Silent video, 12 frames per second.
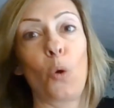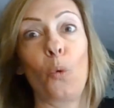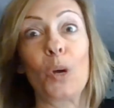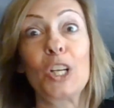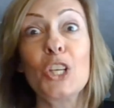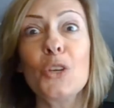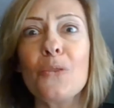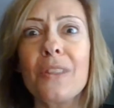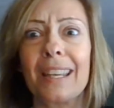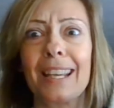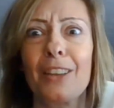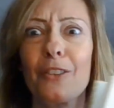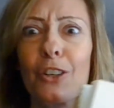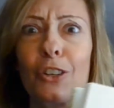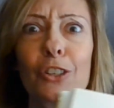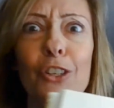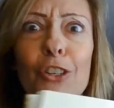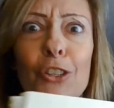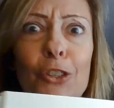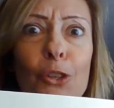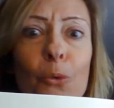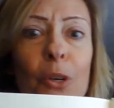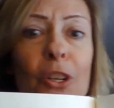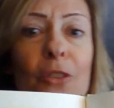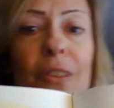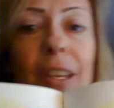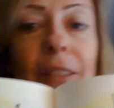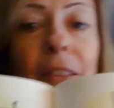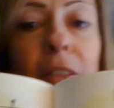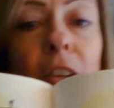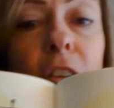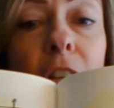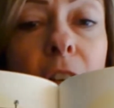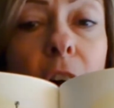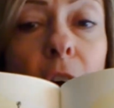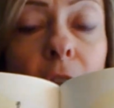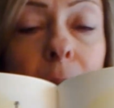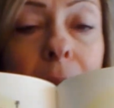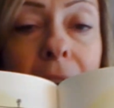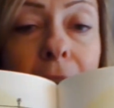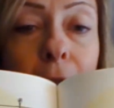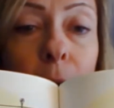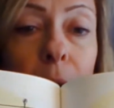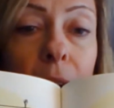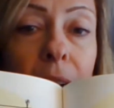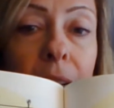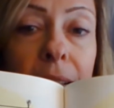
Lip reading: What do you think they're gonna do? What do you think that they're gonna call the men for?